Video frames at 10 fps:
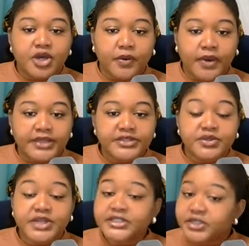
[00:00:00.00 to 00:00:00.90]
Okay, so
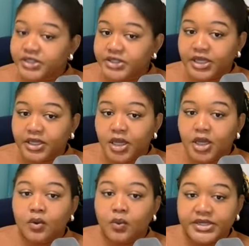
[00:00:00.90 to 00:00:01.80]
that's a good thing.
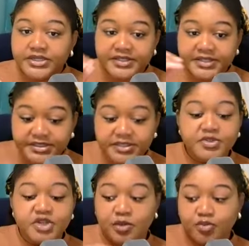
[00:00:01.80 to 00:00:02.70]
When
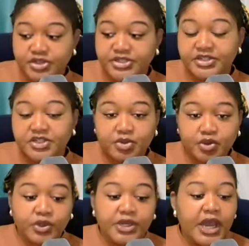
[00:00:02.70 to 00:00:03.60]
systems are
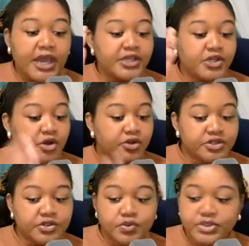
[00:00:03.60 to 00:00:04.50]
predictable, when I know
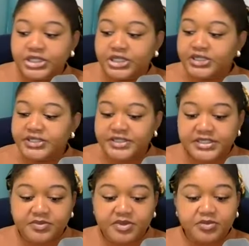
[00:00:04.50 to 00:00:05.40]
there's a routine, a
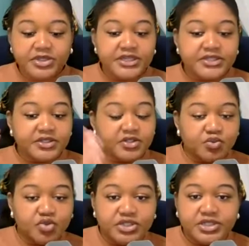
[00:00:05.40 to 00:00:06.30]
system in place, there's
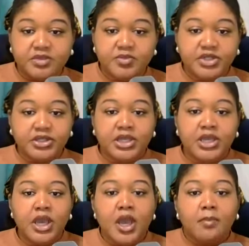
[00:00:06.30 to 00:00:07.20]
some
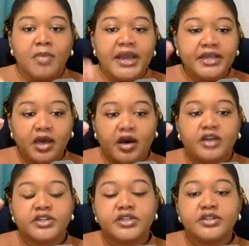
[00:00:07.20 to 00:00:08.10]
predictability, my
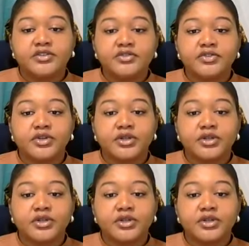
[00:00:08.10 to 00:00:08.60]
cognitive